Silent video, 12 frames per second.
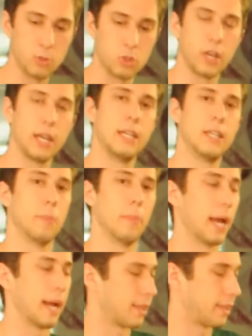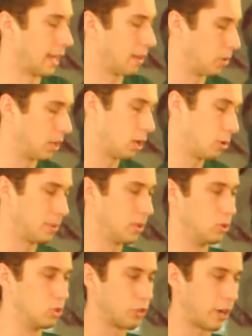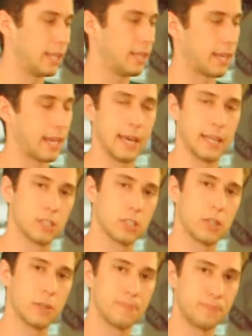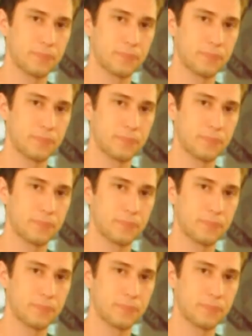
drain in the back that will help you drain the canister